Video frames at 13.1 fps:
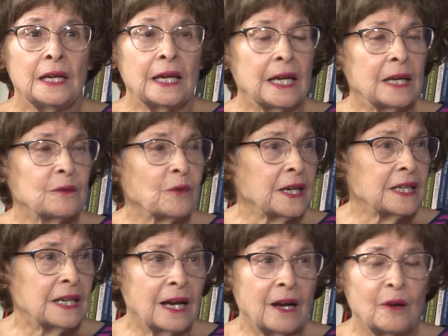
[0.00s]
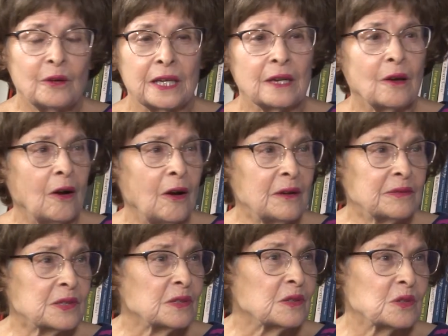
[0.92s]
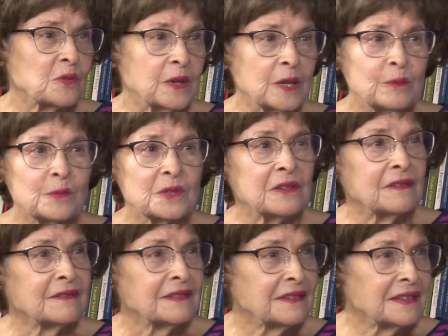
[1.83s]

And right now he golfs and swims, and